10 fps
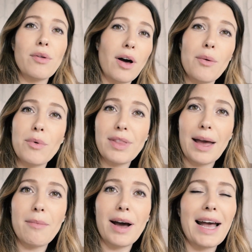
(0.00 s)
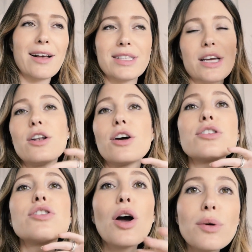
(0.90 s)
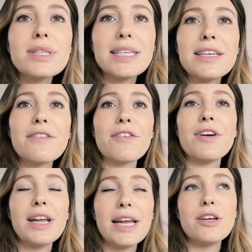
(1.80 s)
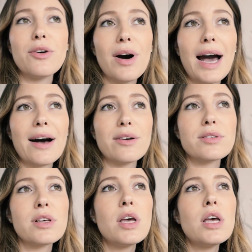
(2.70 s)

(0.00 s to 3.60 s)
oh, I want that in my house, it could look totally different in your house.